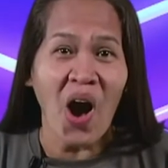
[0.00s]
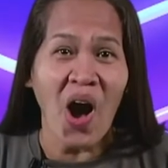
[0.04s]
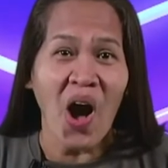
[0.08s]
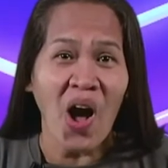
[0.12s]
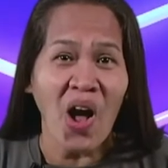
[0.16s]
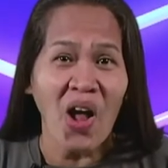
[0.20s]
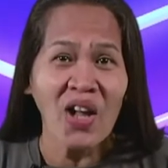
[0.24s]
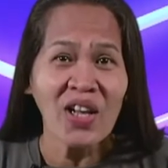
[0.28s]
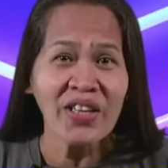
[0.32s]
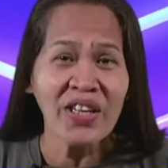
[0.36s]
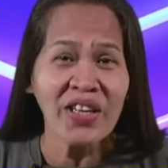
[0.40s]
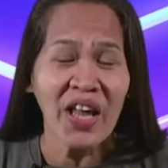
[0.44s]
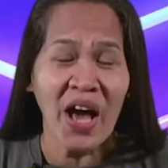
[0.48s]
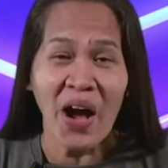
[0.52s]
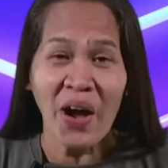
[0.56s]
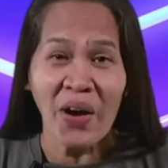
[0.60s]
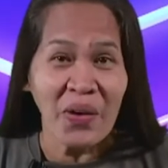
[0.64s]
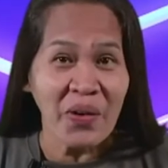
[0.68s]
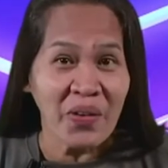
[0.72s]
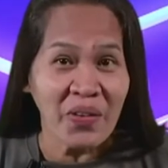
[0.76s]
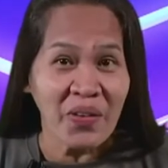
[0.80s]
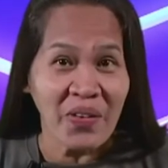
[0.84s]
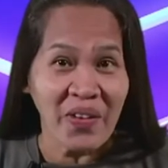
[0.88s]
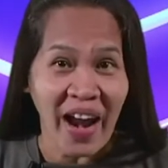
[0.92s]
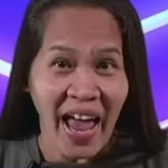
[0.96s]
all now
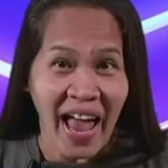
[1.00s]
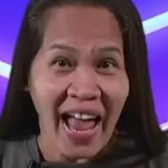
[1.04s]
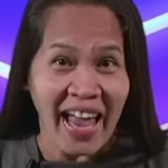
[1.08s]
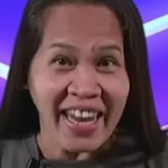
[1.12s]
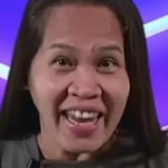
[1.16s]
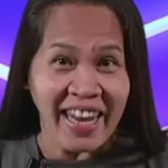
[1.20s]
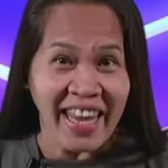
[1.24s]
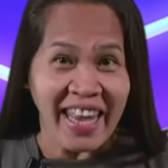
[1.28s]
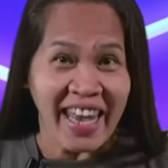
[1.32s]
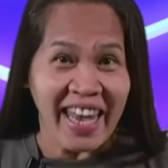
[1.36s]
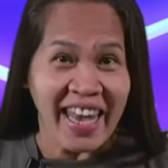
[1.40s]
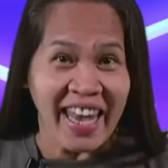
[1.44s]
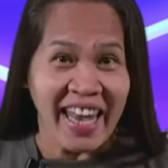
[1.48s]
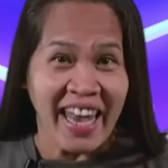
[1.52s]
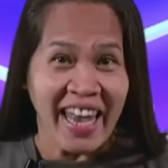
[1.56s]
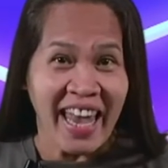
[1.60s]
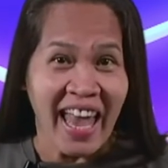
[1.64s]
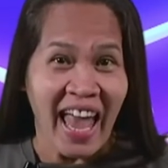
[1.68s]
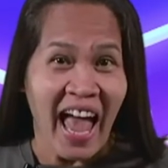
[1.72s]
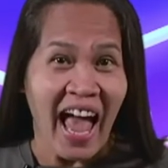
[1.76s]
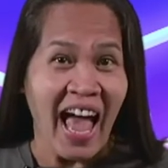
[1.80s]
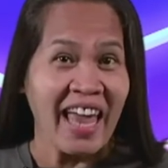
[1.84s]
ready,